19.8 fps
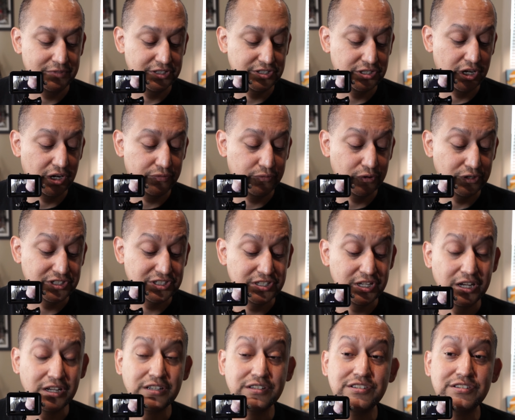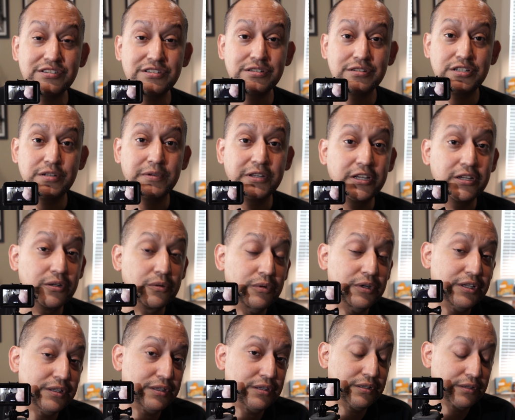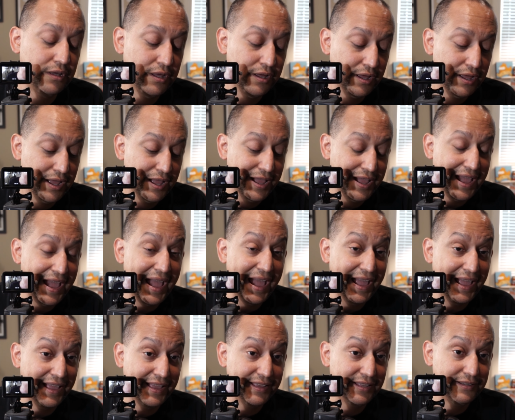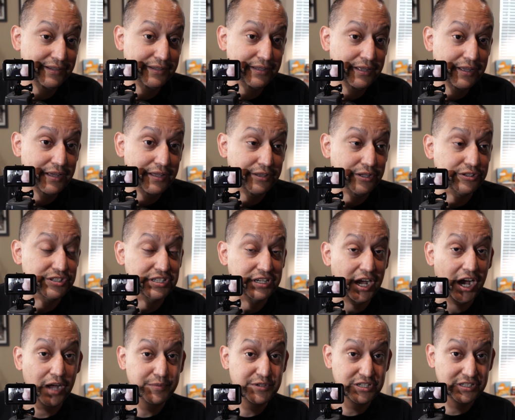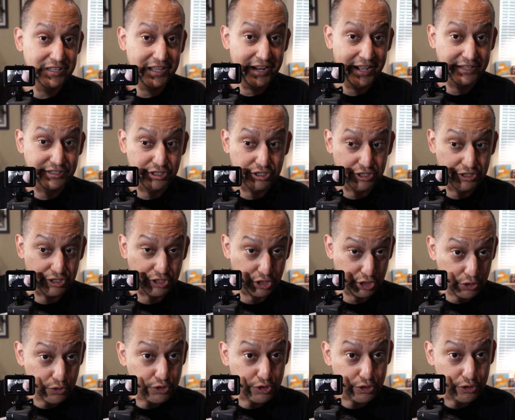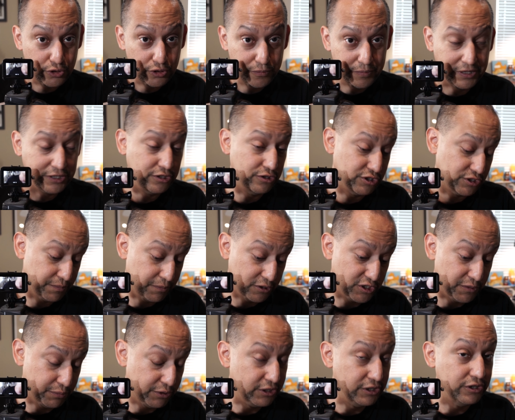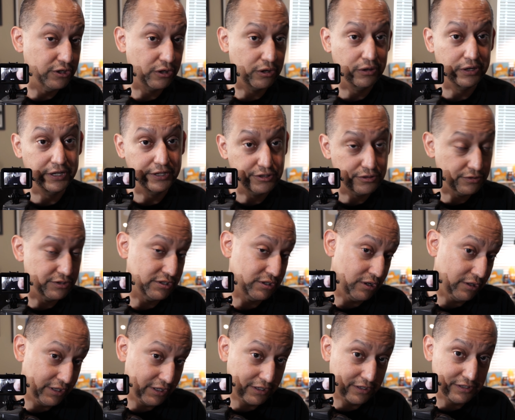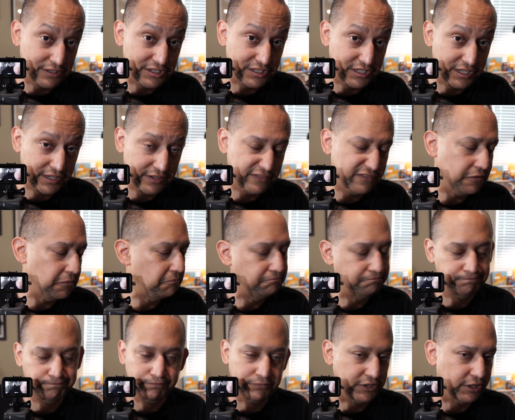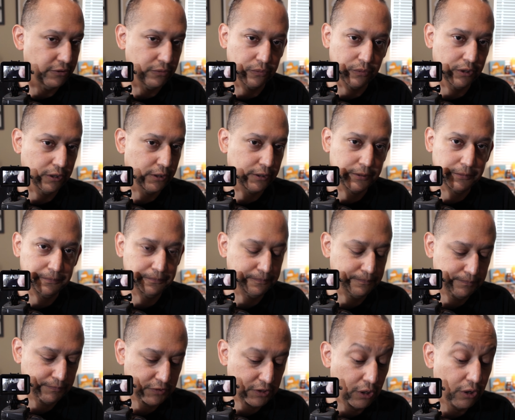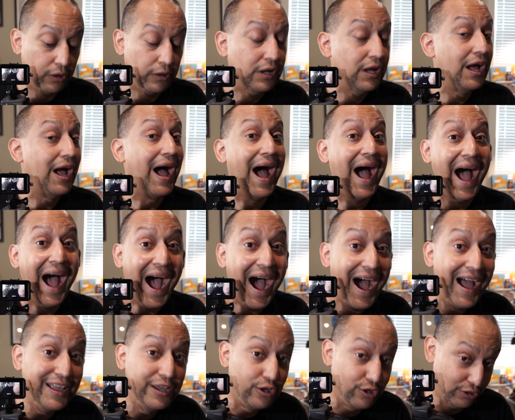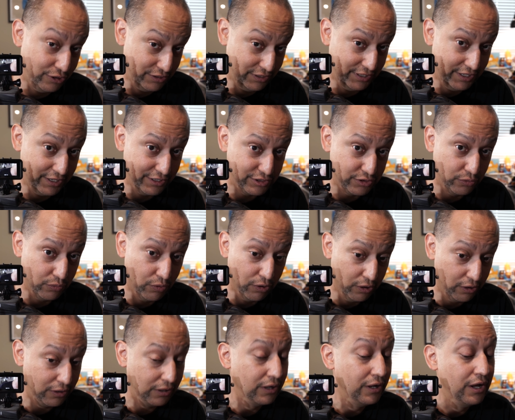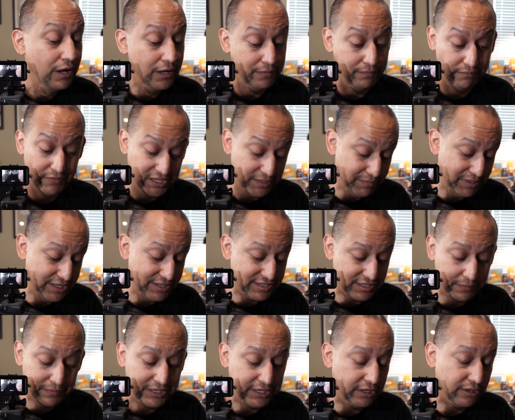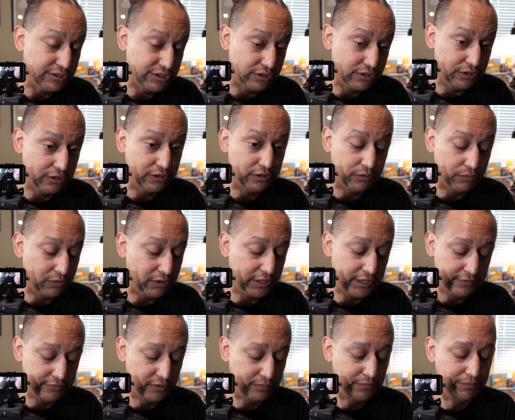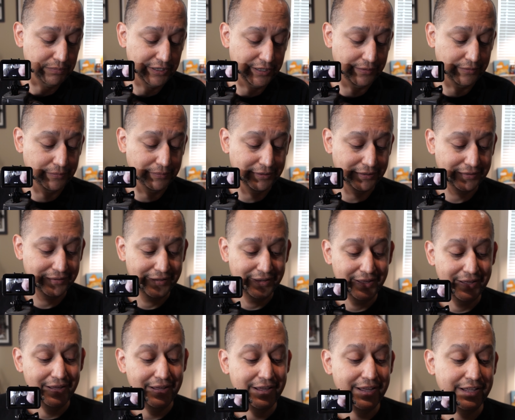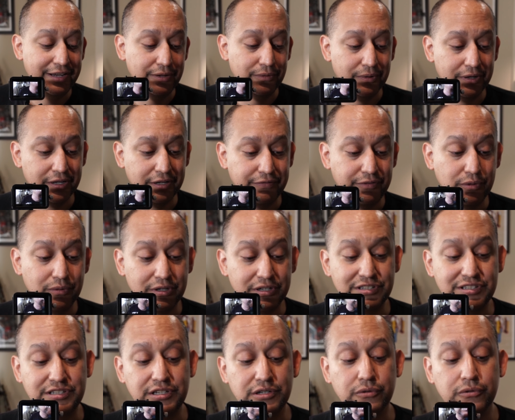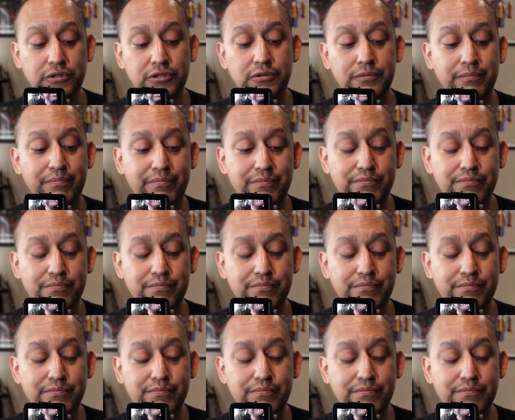The software sucks to begin with, and there's an option that has just YouTube and you're supposed to put in your credentials and all that good stuff. Doesn't work, or I couldn't get it to work. Maybe somebody else could or whatever, but blah blah blah. Anyway, if you want to see a real